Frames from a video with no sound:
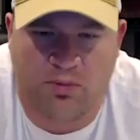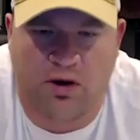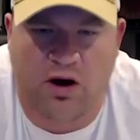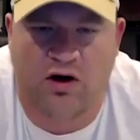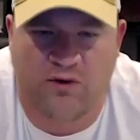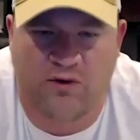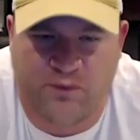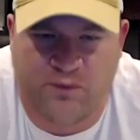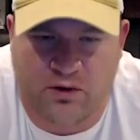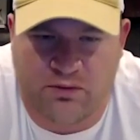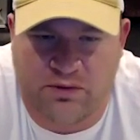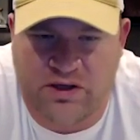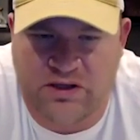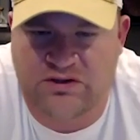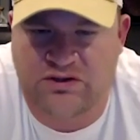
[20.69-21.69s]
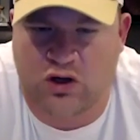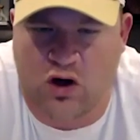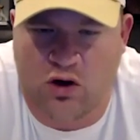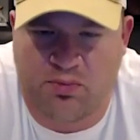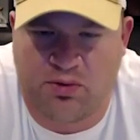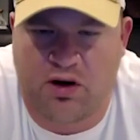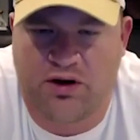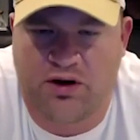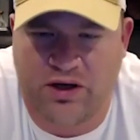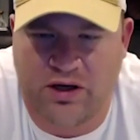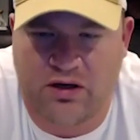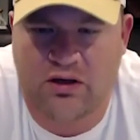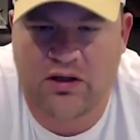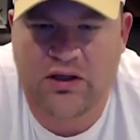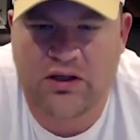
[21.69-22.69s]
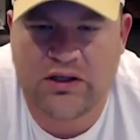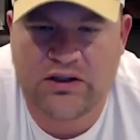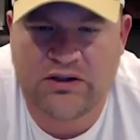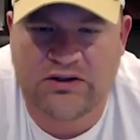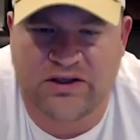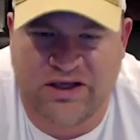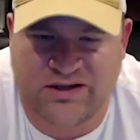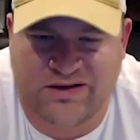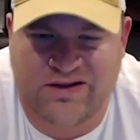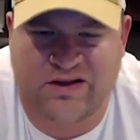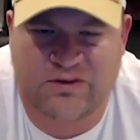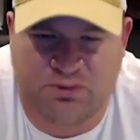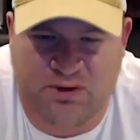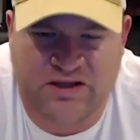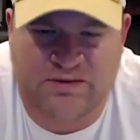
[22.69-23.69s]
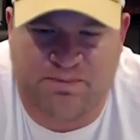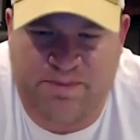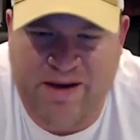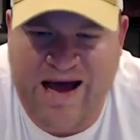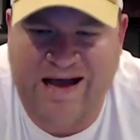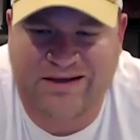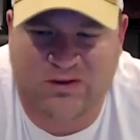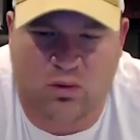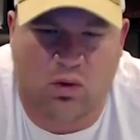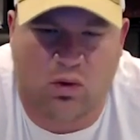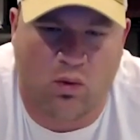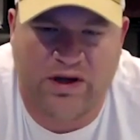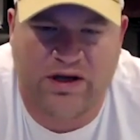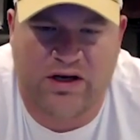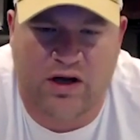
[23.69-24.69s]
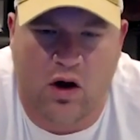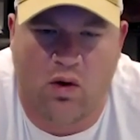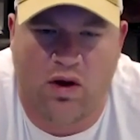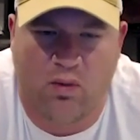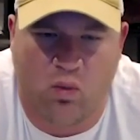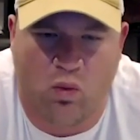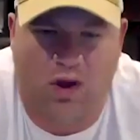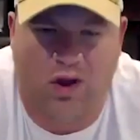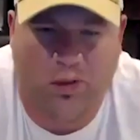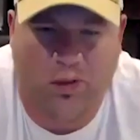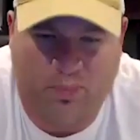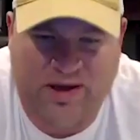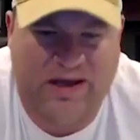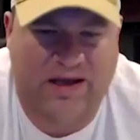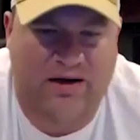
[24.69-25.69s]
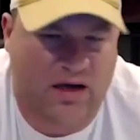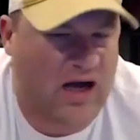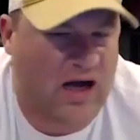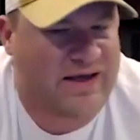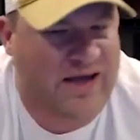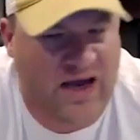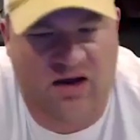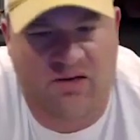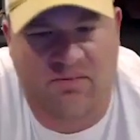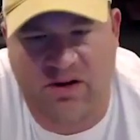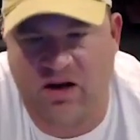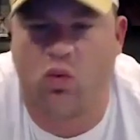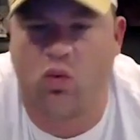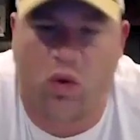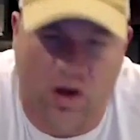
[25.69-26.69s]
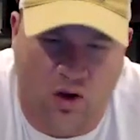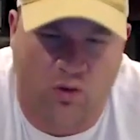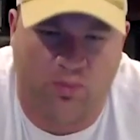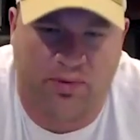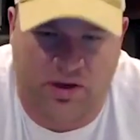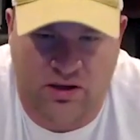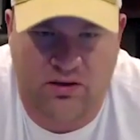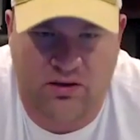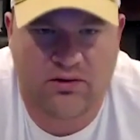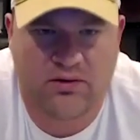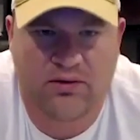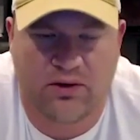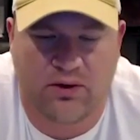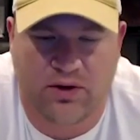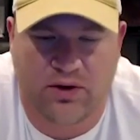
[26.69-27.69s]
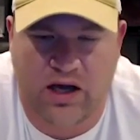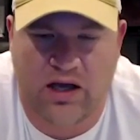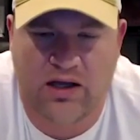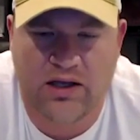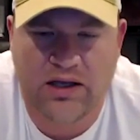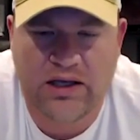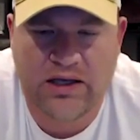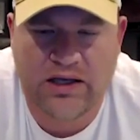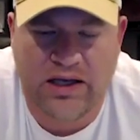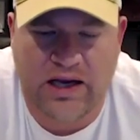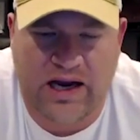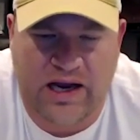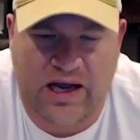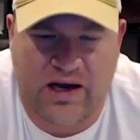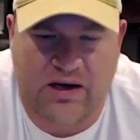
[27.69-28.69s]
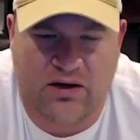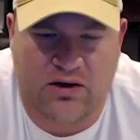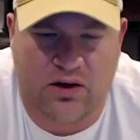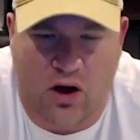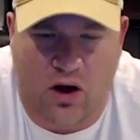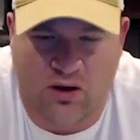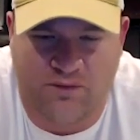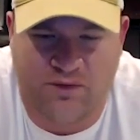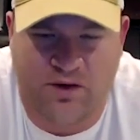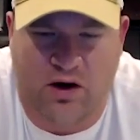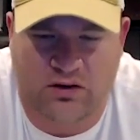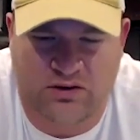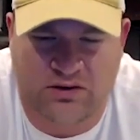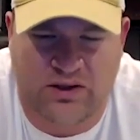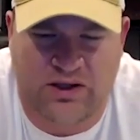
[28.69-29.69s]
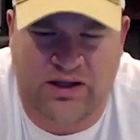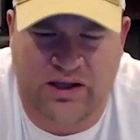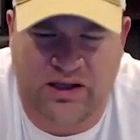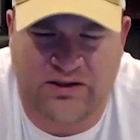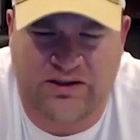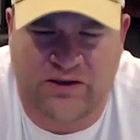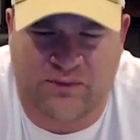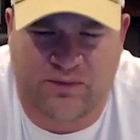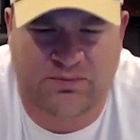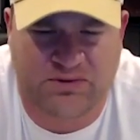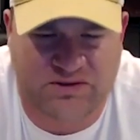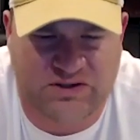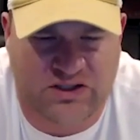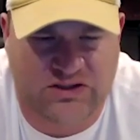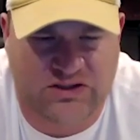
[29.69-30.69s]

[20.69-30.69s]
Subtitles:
Y'all brought here for a reason. Y'all brought here to get this place back to what we know it will be. Not can be, will be. Okay? And all of y'all are in different